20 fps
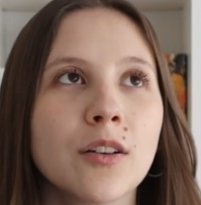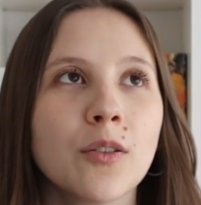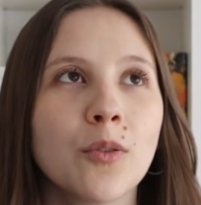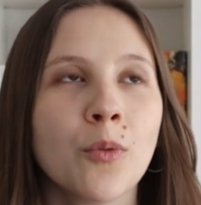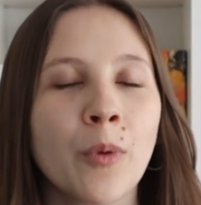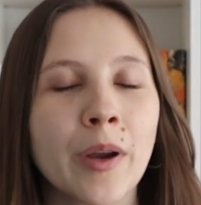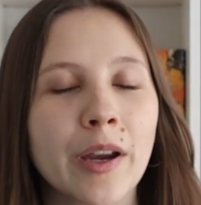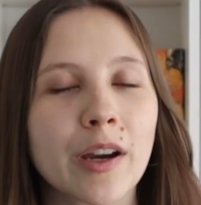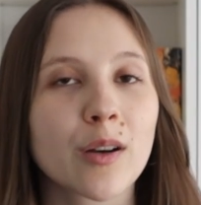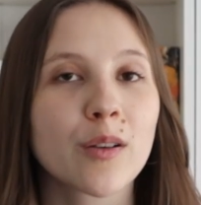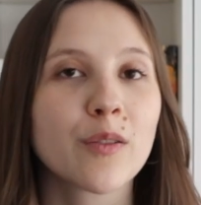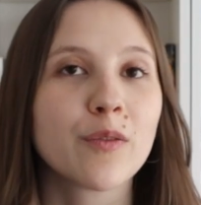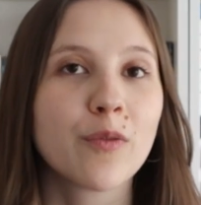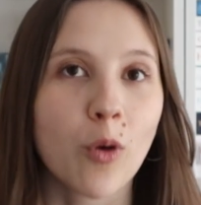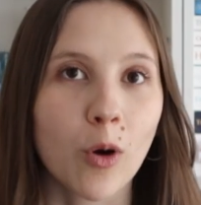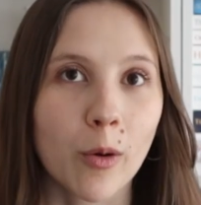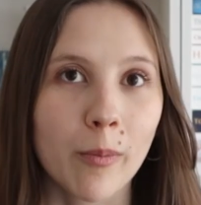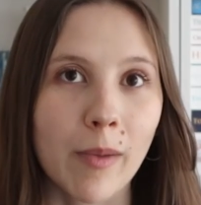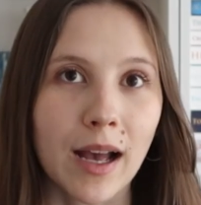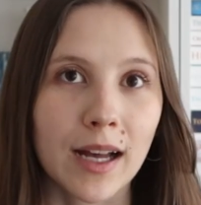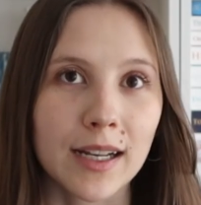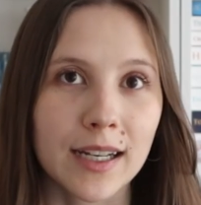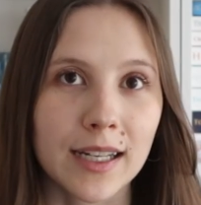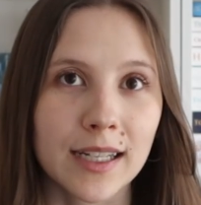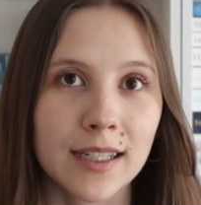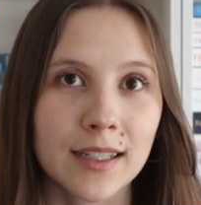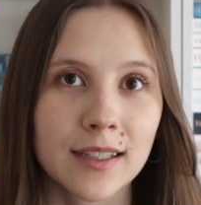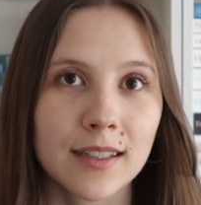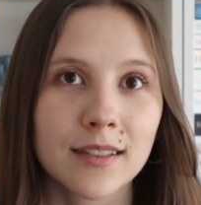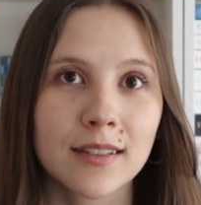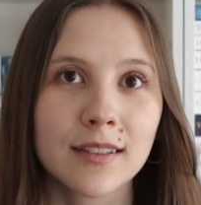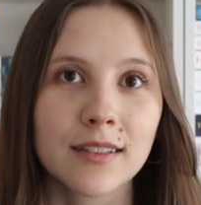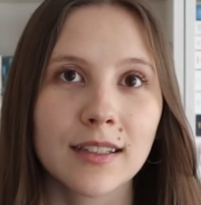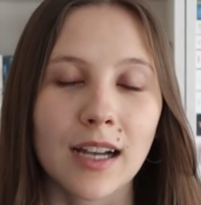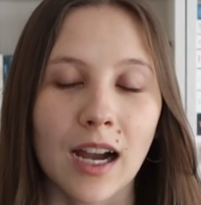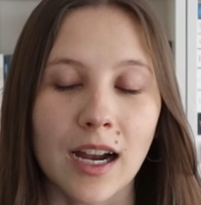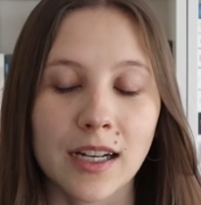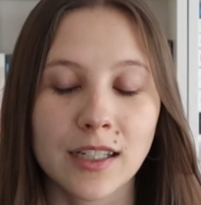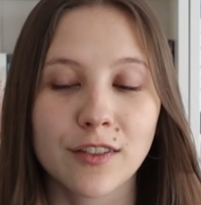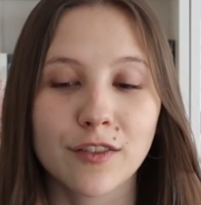weird formatting
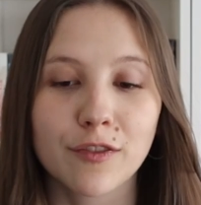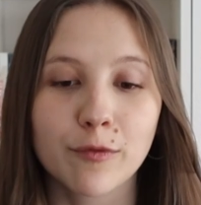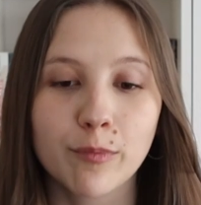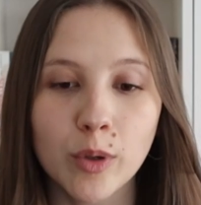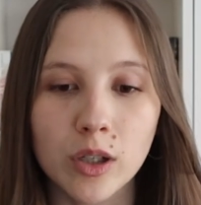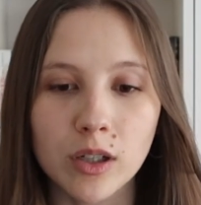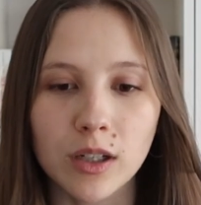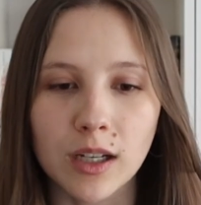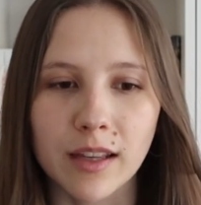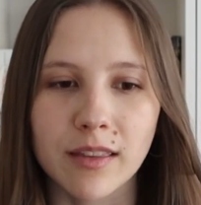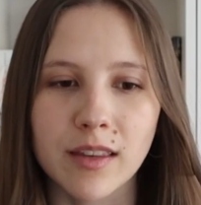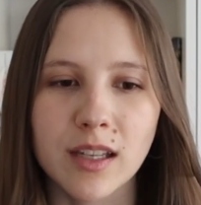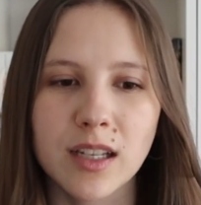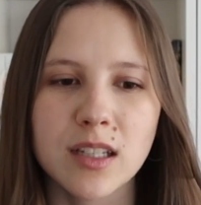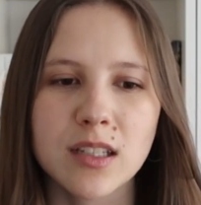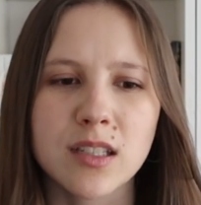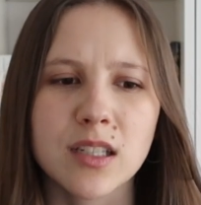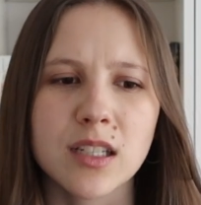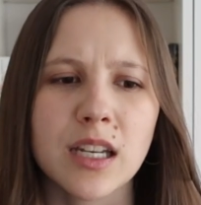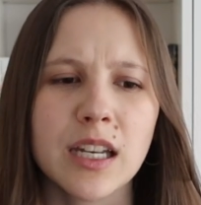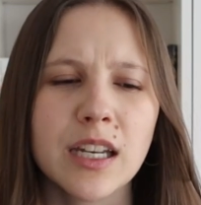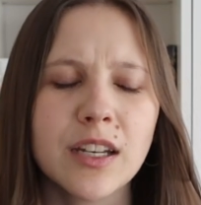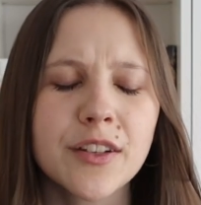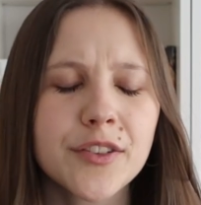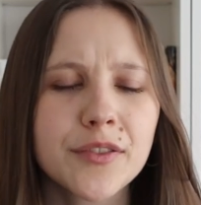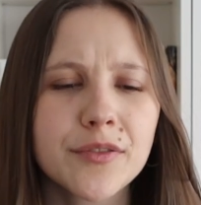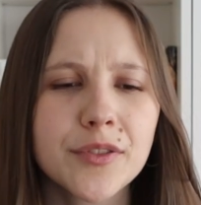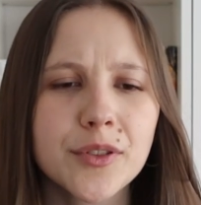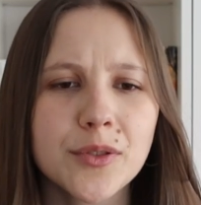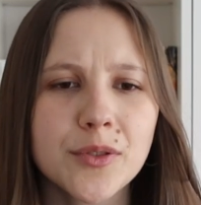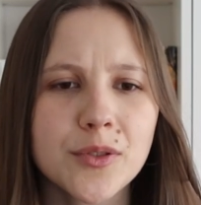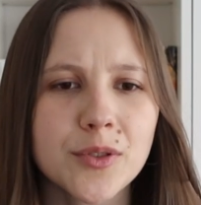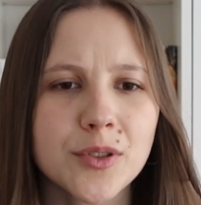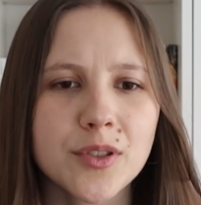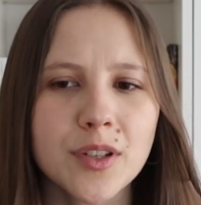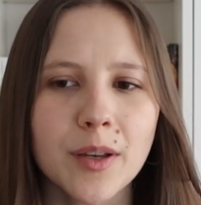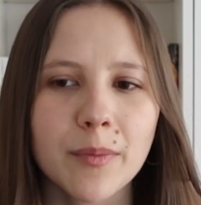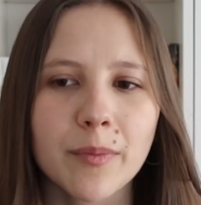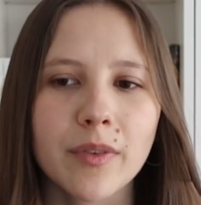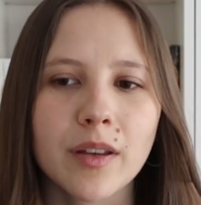kind of book. I think it's in interviews or
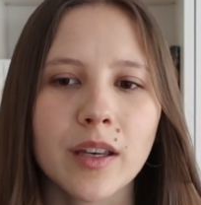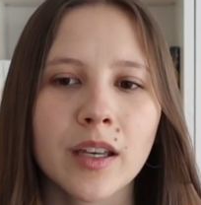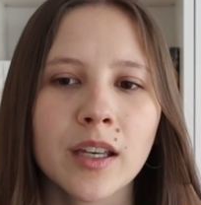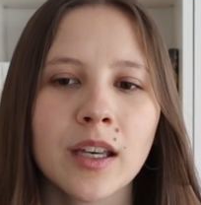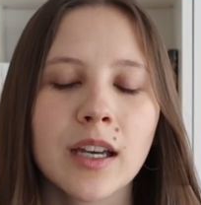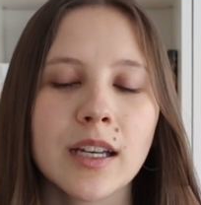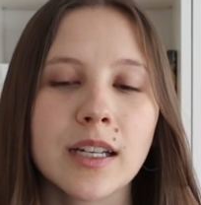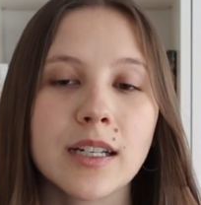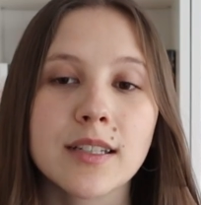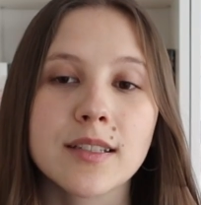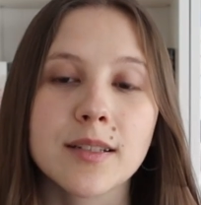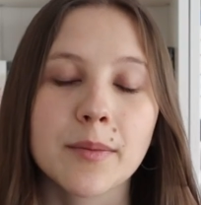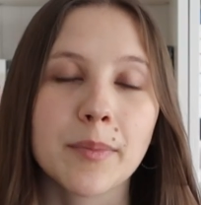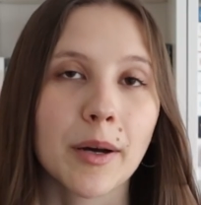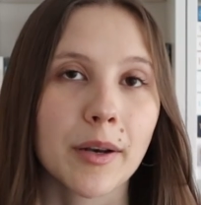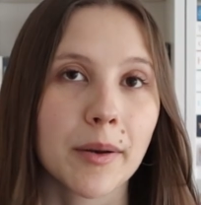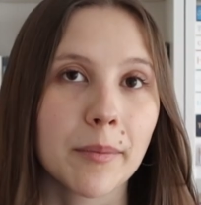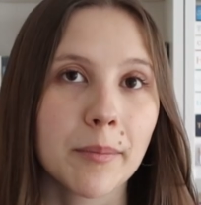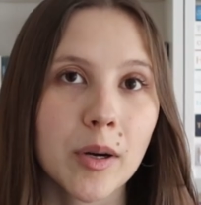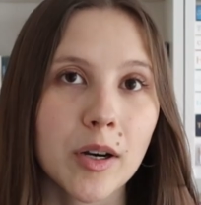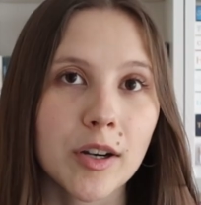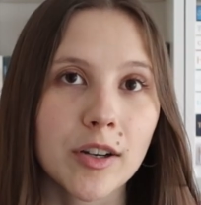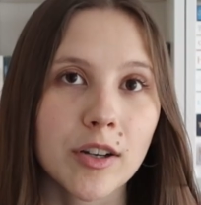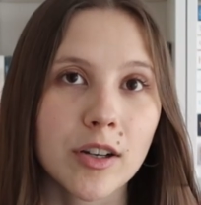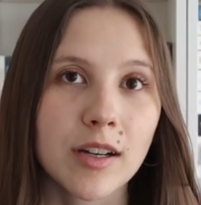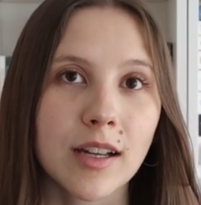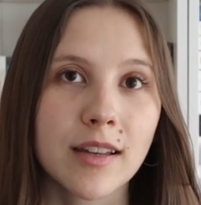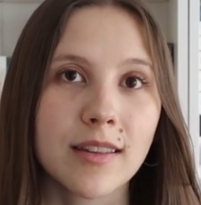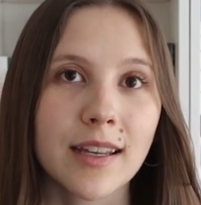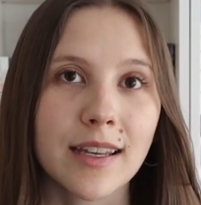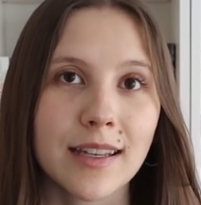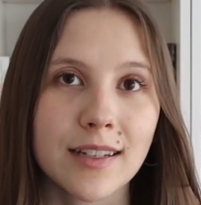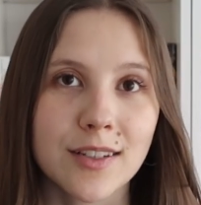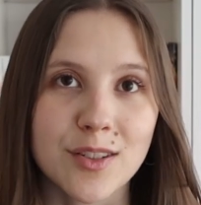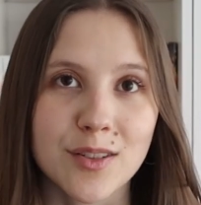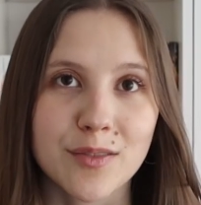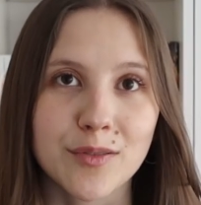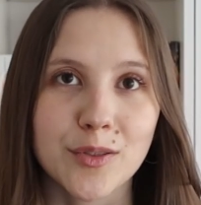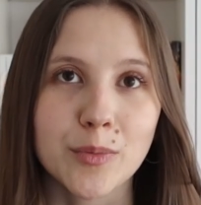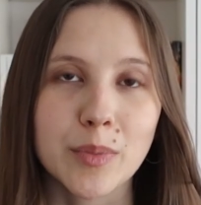something, and it's about a murder and they
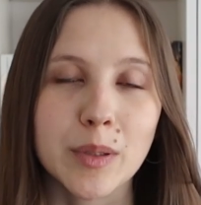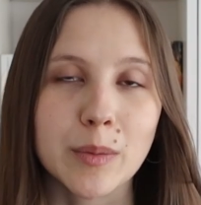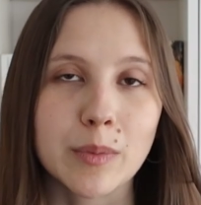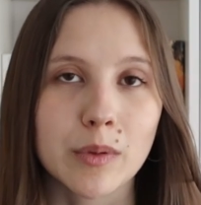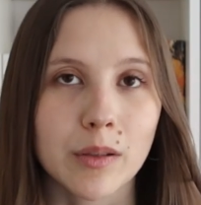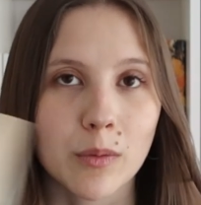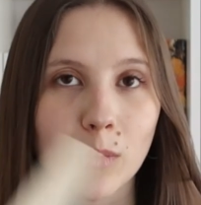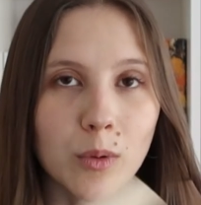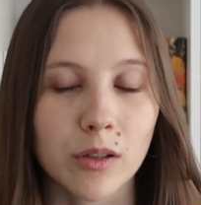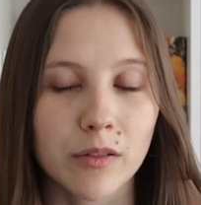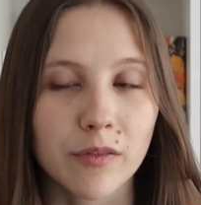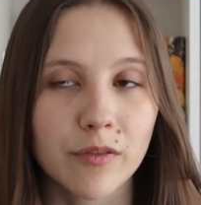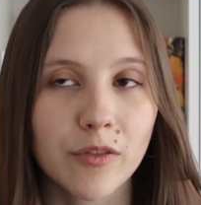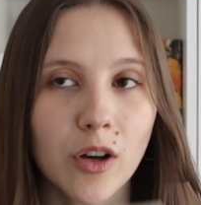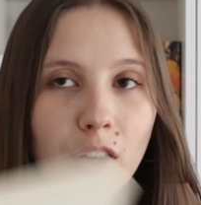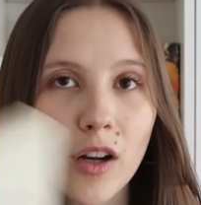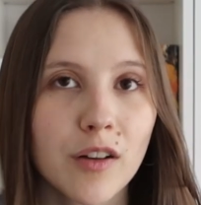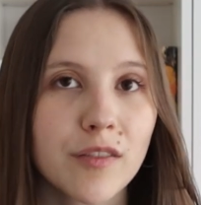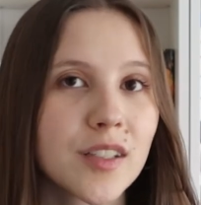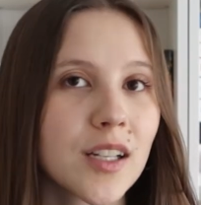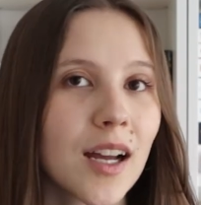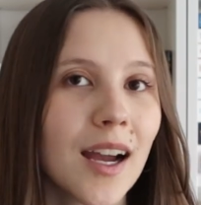interview people that were involved.